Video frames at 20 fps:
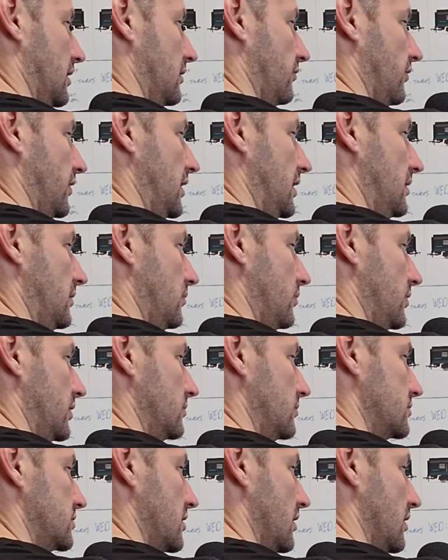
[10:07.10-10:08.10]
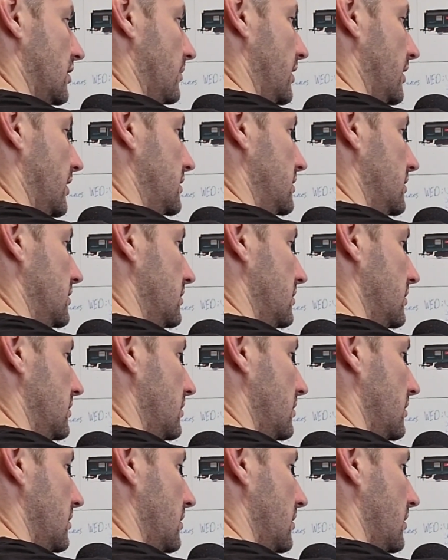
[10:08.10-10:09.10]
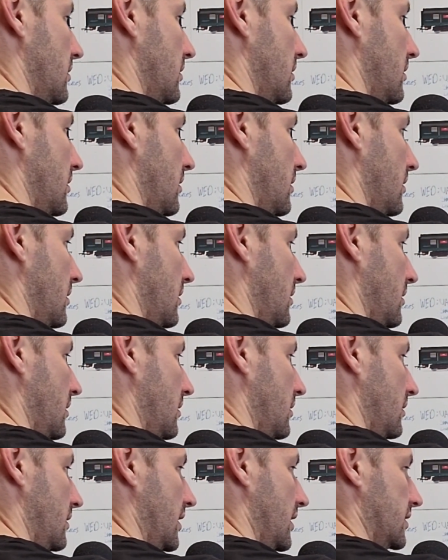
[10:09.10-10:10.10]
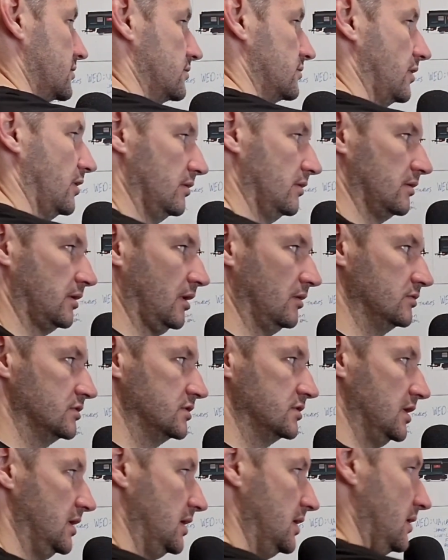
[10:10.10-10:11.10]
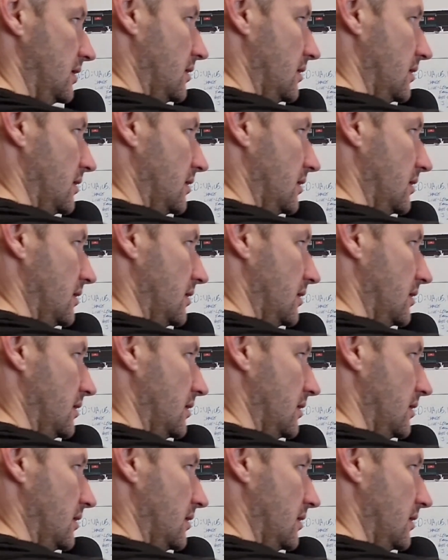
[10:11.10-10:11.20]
8 wheels come in here, the axle counter counts to 8,